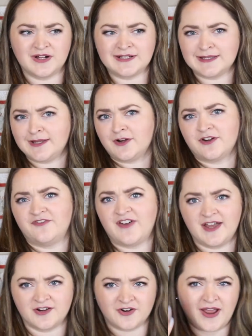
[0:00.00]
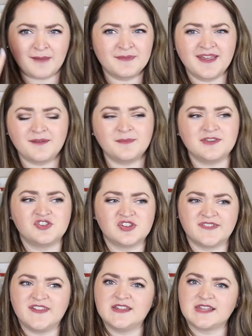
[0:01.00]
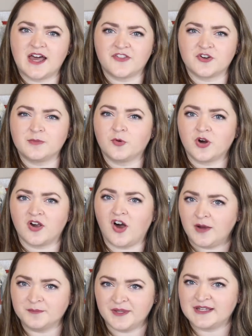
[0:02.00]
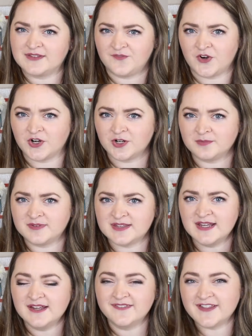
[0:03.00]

clarified or I mean, I mean just these other more complex verbs.